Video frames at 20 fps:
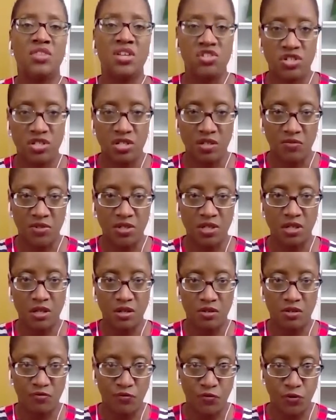that shifted
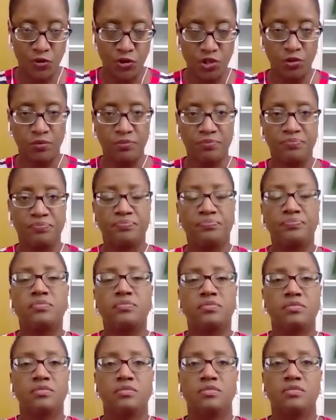it for you?
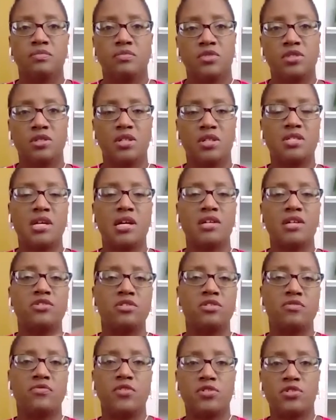So let's
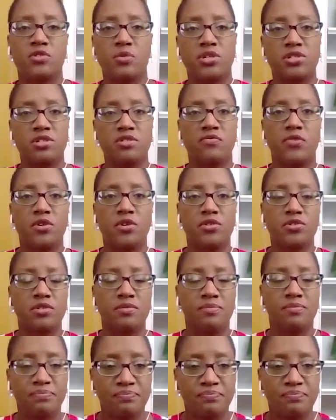answer the first question first.